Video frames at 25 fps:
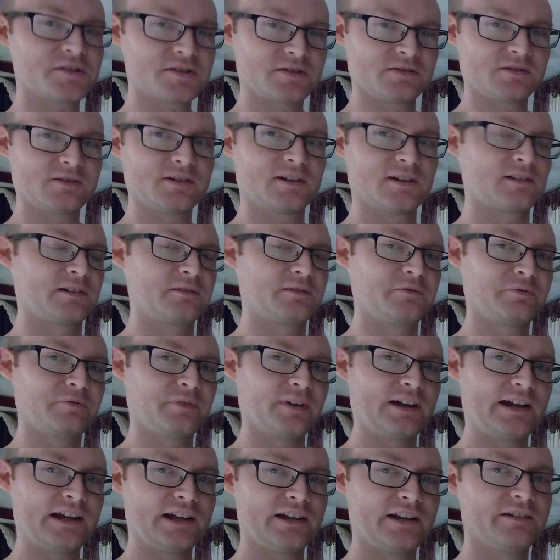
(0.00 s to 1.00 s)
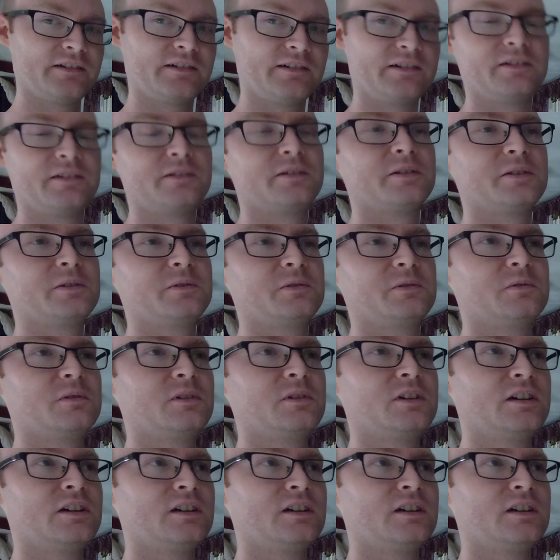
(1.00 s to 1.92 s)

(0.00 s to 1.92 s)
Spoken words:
sugar, and fat to